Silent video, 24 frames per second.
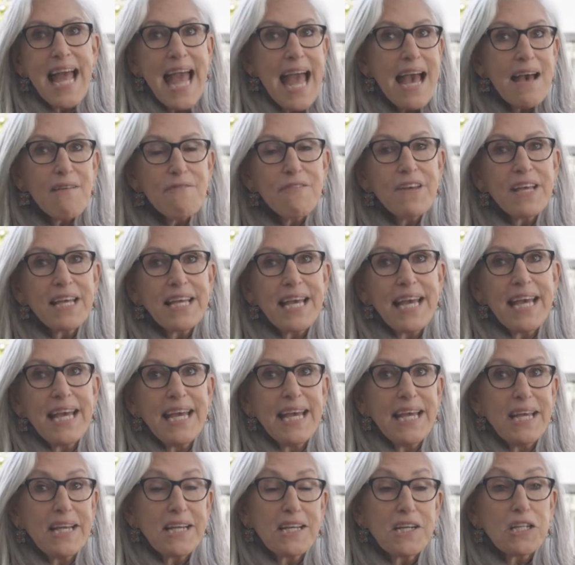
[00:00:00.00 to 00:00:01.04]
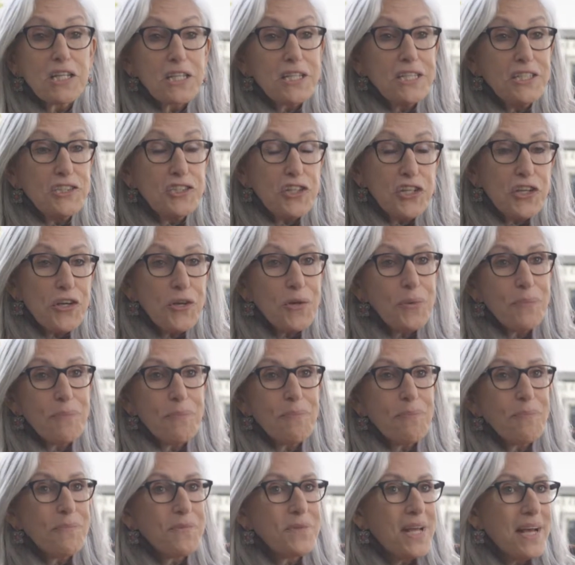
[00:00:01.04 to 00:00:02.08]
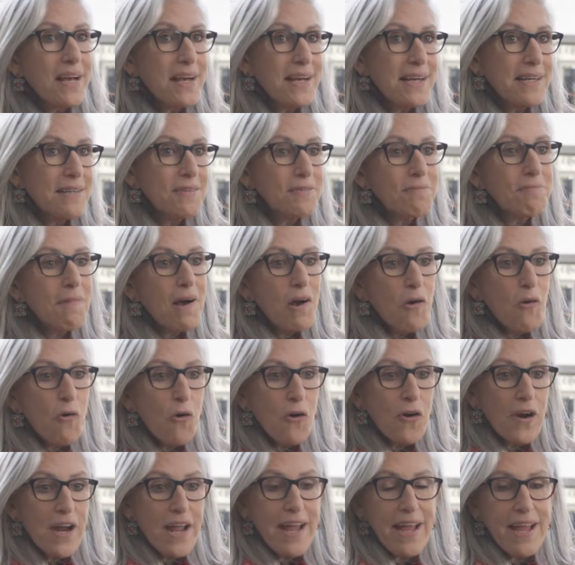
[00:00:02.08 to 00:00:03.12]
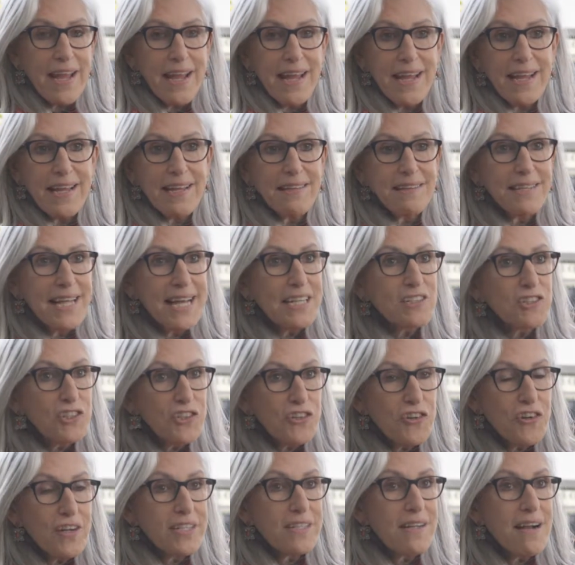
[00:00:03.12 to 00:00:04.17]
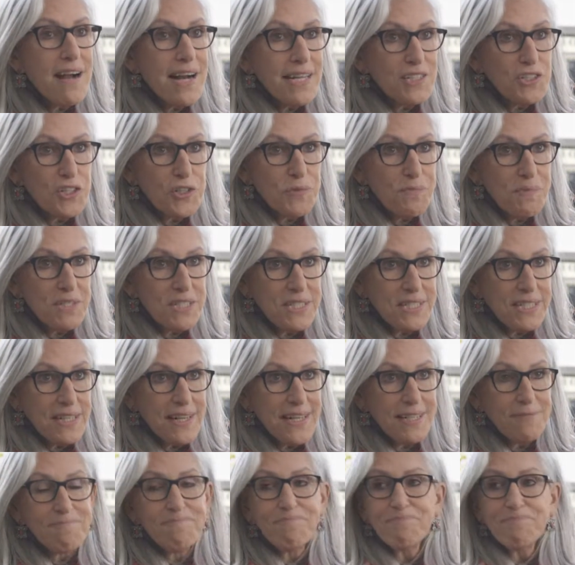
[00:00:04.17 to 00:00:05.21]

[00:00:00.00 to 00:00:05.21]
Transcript: having a collegium uh, or a lecture on costume design.